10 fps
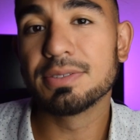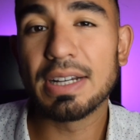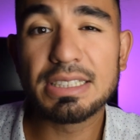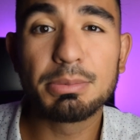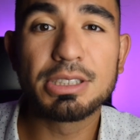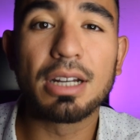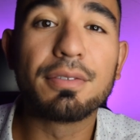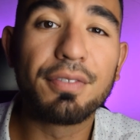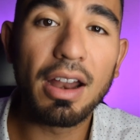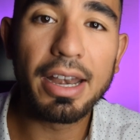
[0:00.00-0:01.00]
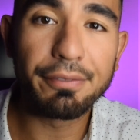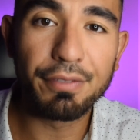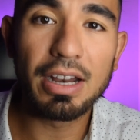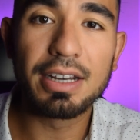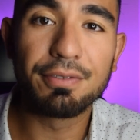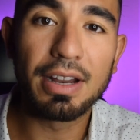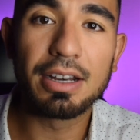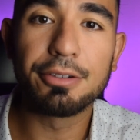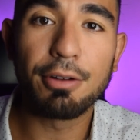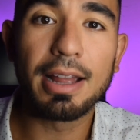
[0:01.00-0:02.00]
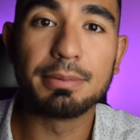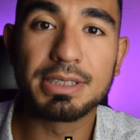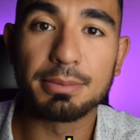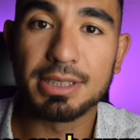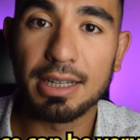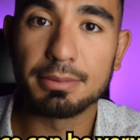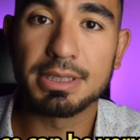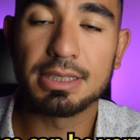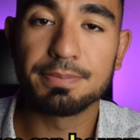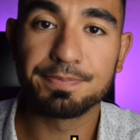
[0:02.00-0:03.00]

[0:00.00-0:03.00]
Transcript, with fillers: vegetables are very, very, very ripe sometimes.